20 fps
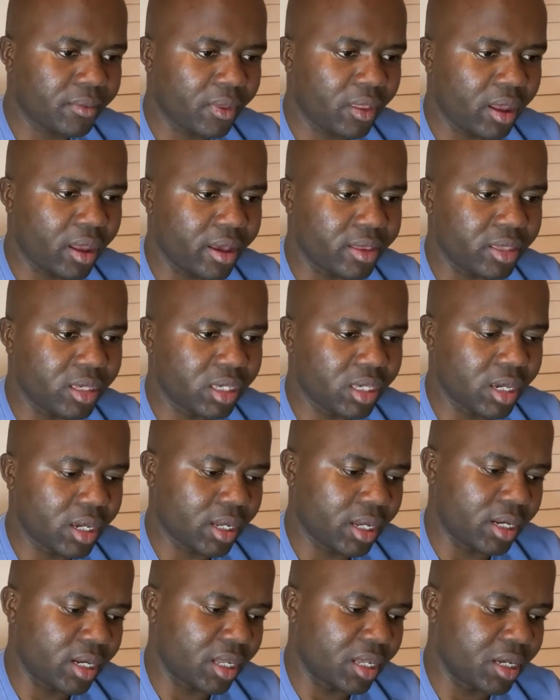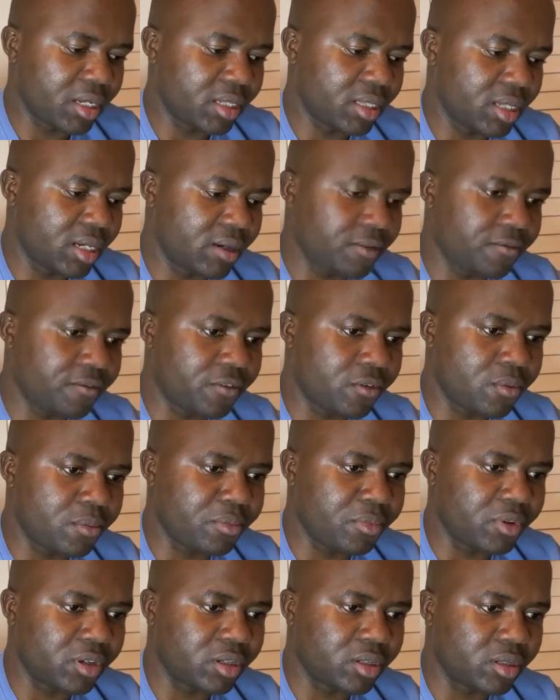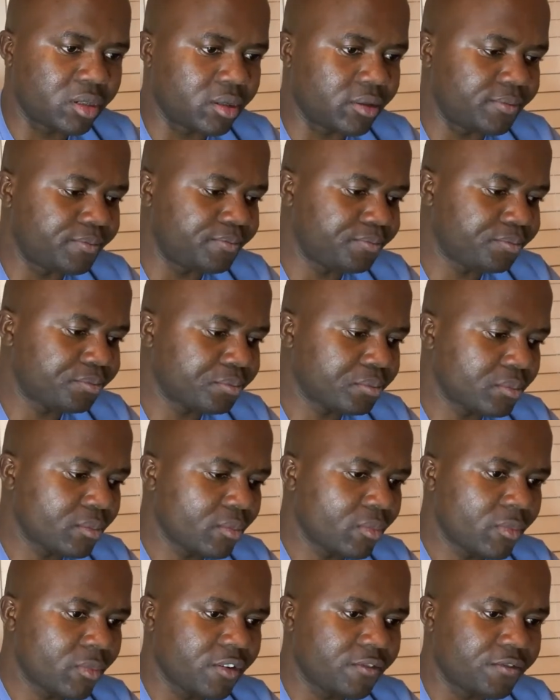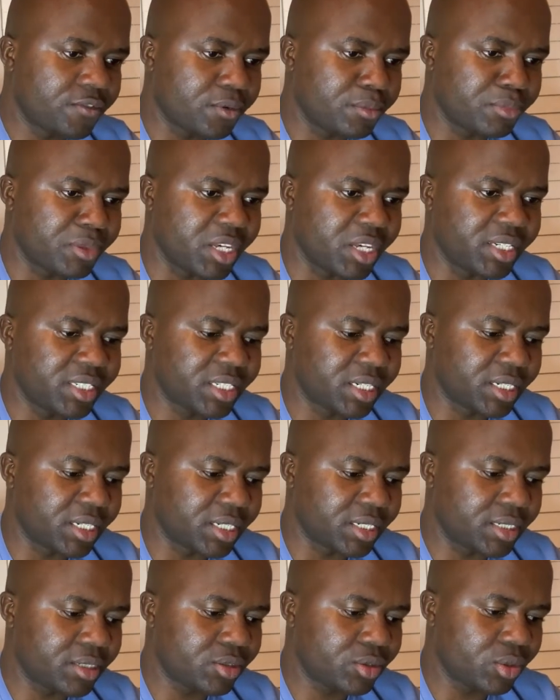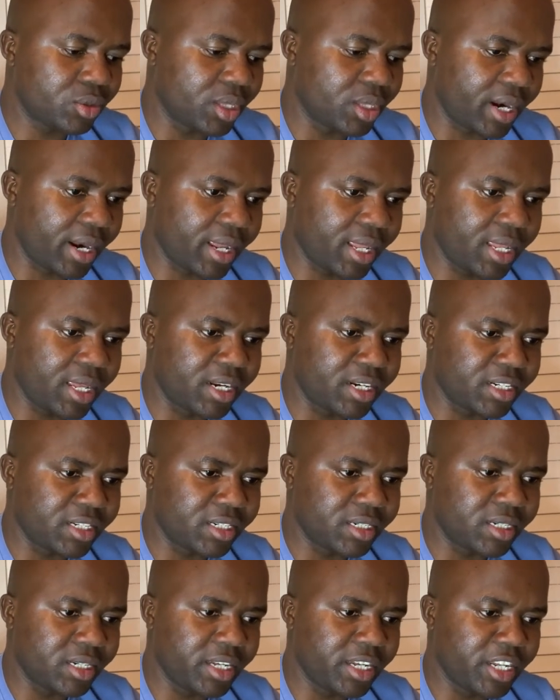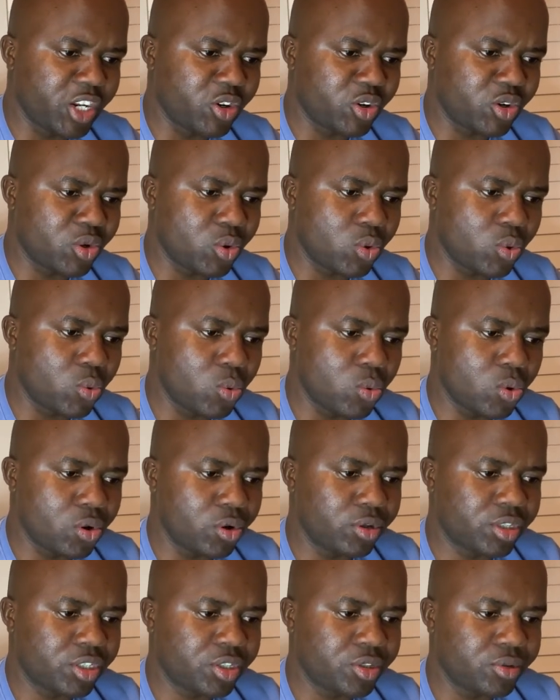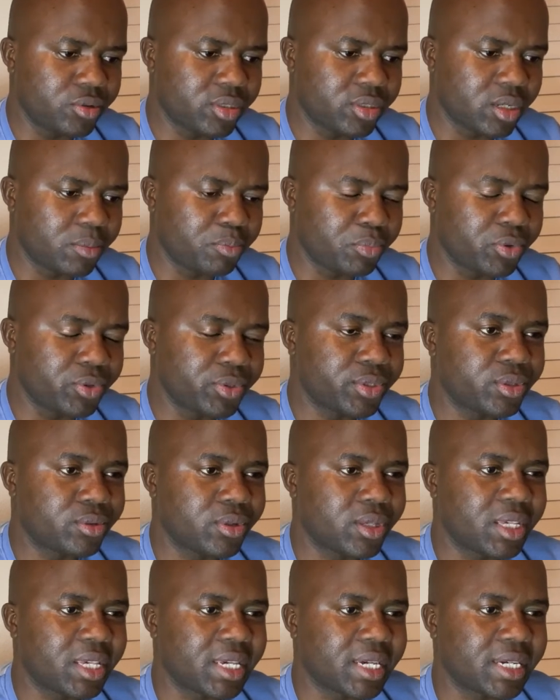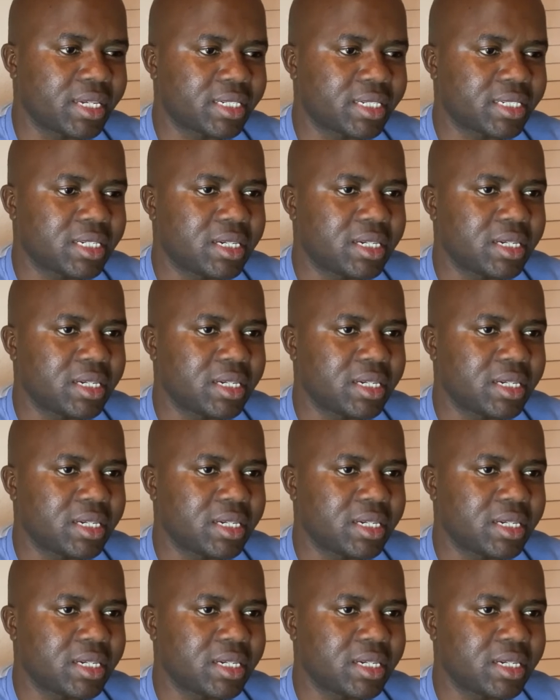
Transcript: I think I can get that from the internet so that I can let you know what you're supposed to get.